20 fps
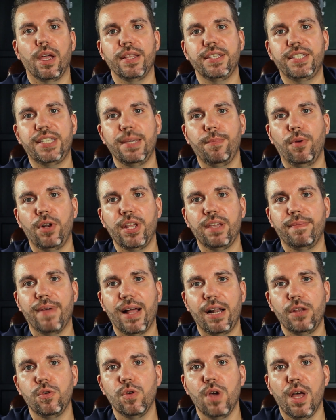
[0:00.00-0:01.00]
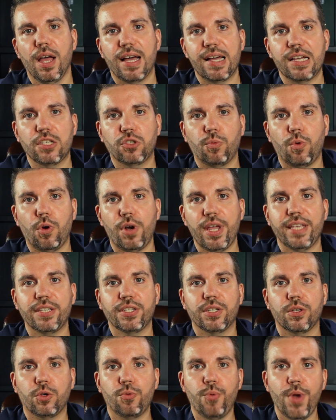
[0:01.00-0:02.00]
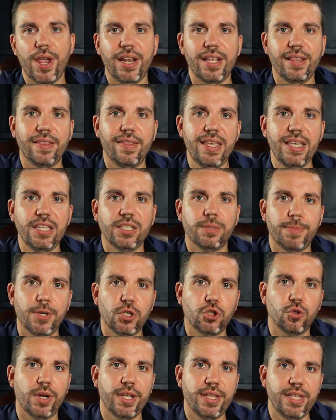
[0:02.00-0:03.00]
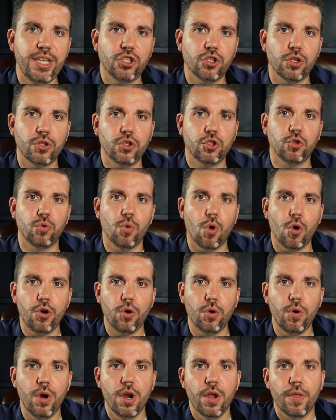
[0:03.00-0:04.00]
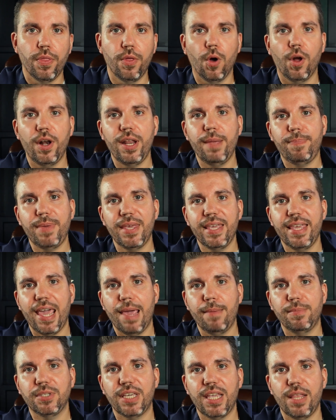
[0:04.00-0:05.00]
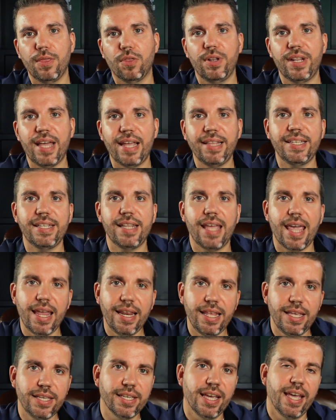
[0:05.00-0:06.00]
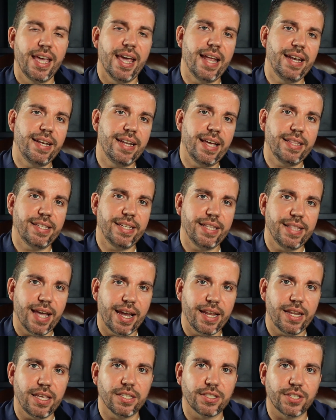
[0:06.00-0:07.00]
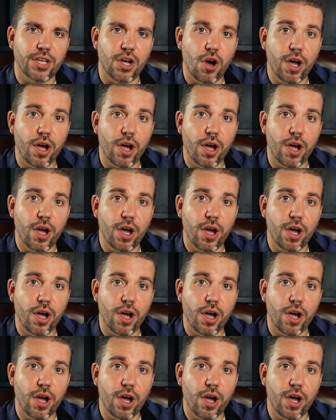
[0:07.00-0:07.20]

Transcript: and symbolic value, as Rolex created these special editions to honor the Olympic Games in the 1980s and 1990s.